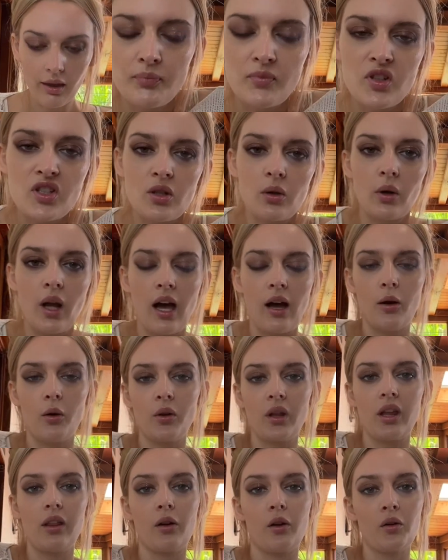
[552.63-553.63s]
So not
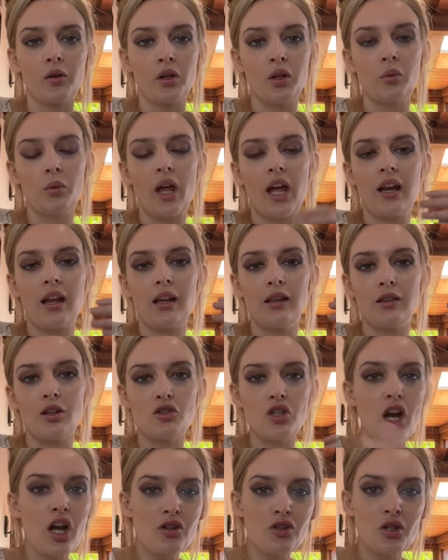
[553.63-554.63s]
only are you letting the
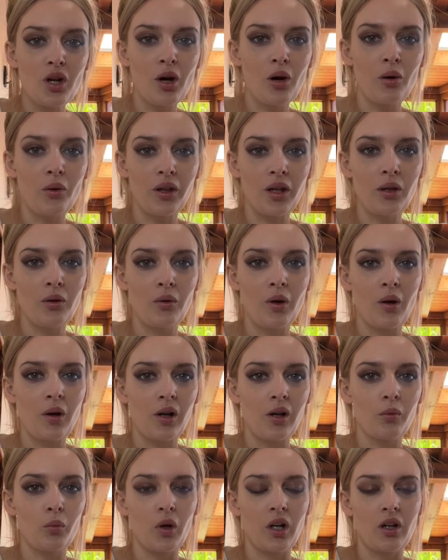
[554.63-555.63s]
judge know that you
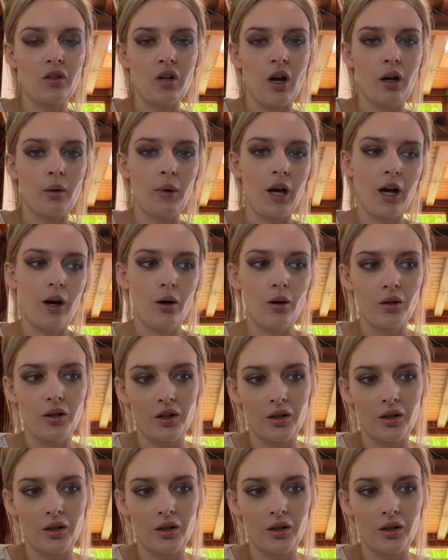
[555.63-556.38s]
know what you're talking about,